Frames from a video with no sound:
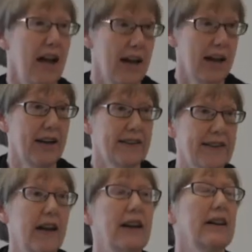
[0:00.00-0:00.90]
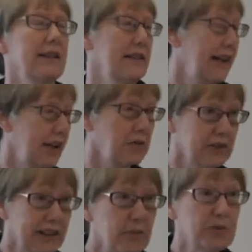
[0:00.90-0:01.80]
as uh,
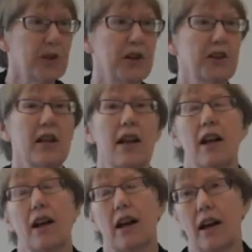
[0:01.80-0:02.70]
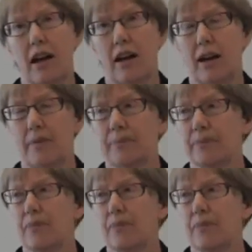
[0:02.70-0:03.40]
neoliberal, um,